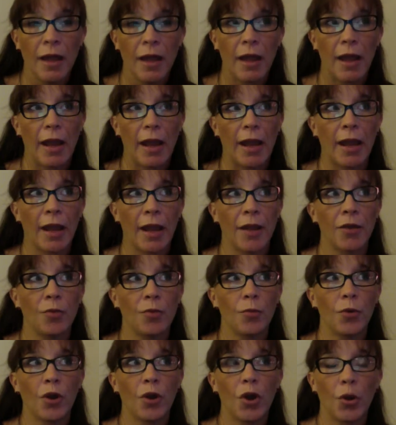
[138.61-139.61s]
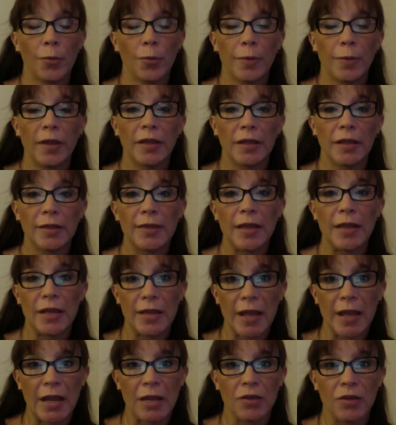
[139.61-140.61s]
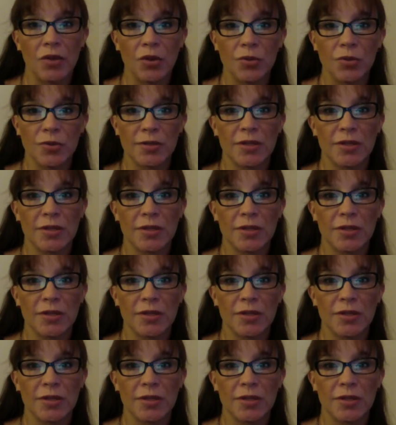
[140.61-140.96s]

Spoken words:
and we're hoping that they gain those